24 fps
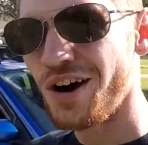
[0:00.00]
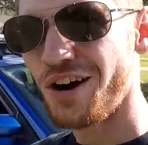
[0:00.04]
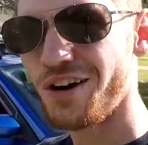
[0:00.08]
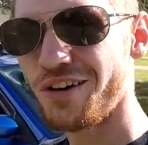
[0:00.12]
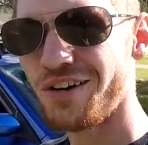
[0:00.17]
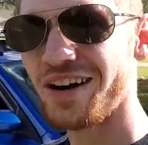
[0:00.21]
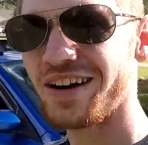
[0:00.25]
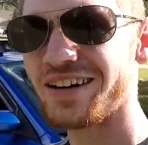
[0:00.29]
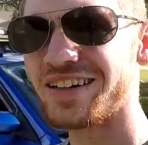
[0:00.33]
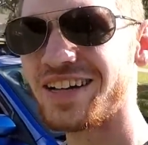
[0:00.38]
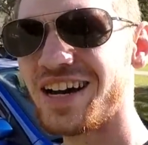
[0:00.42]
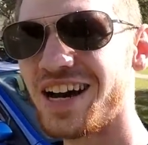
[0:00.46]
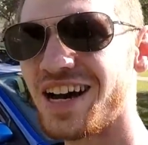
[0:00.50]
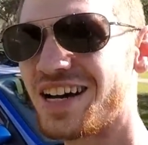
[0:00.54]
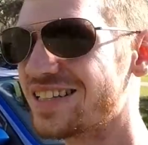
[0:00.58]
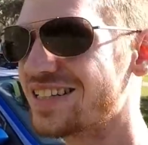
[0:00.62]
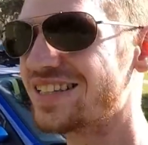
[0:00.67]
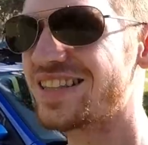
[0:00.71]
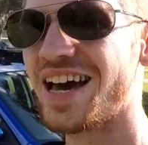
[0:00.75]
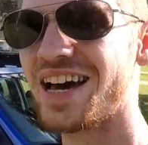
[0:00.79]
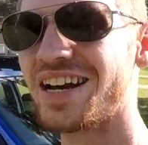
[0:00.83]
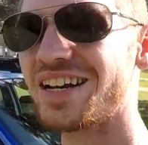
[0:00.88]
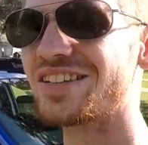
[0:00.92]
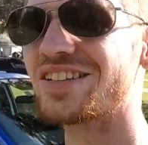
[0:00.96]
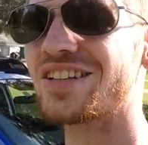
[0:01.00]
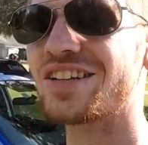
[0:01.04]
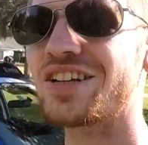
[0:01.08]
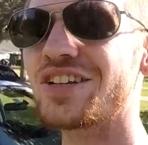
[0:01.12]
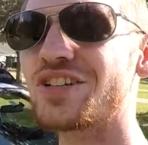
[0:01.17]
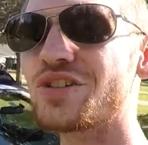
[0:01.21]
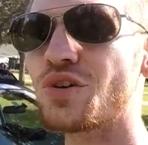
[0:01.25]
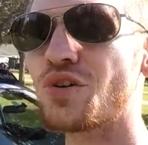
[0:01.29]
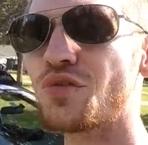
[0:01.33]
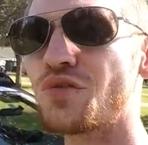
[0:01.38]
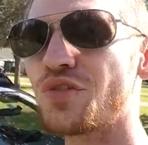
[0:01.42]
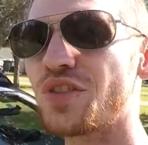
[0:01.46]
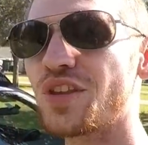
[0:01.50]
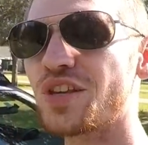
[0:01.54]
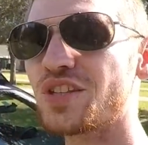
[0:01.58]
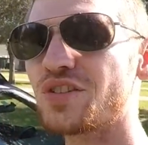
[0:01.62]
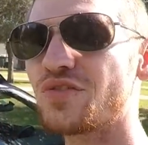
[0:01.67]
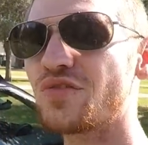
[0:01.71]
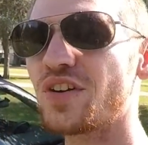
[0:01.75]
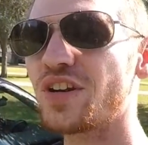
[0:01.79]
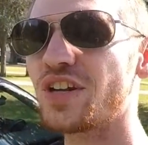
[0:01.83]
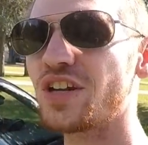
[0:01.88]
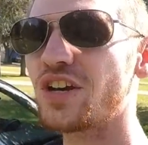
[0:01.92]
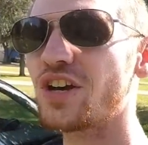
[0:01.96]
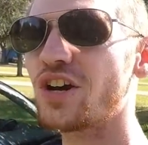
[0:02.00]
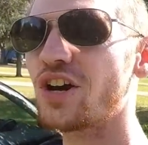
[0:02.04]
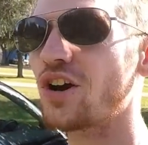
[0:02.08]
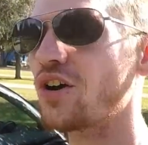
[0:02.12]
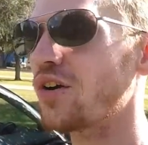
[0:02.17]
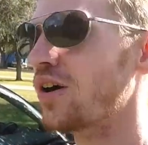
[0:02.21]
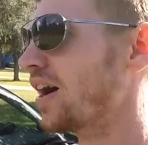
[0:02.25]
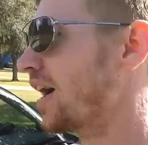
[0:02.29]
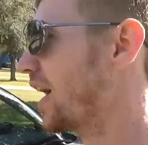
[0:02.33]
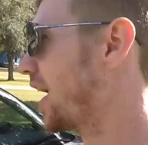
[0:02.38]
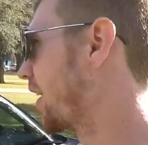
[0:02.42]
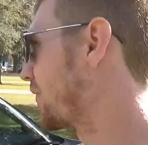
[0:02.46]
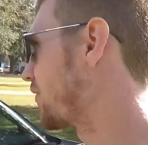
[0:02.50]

Alright guys, that is going to do it for this video.